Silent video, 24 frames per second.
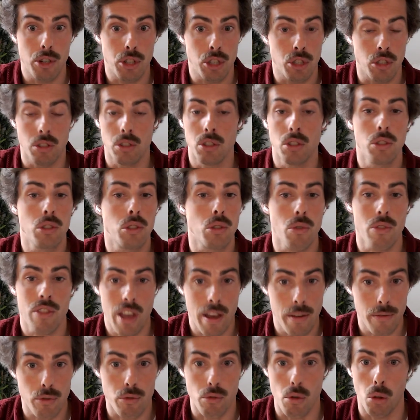to do so. They
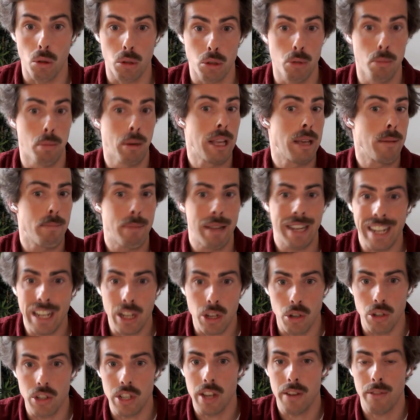have a role to play.
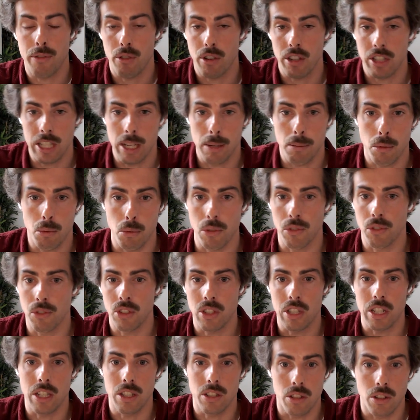Patagonia, for example, we've
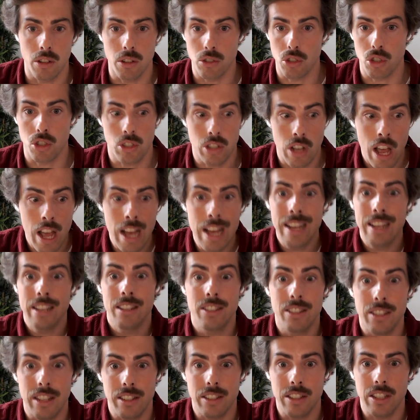seen, just
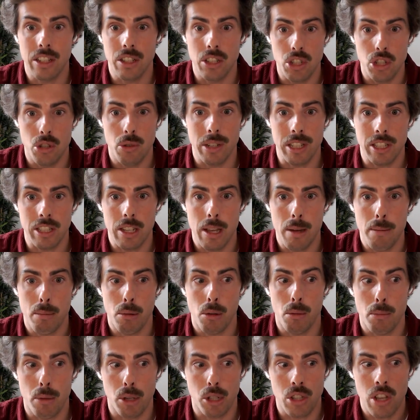setting a new example.
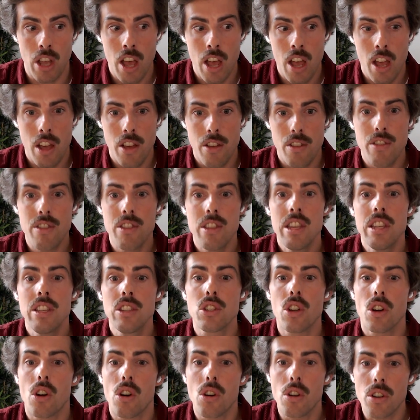But these
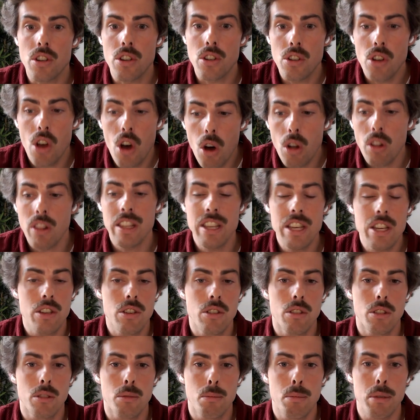are only
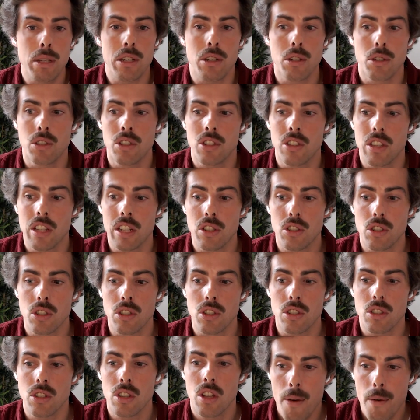good because they
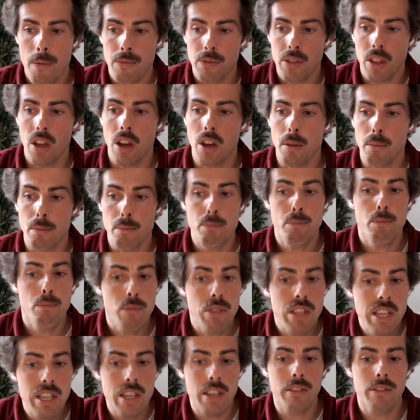just
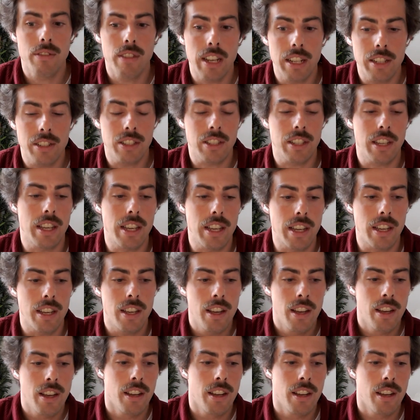give, let's say,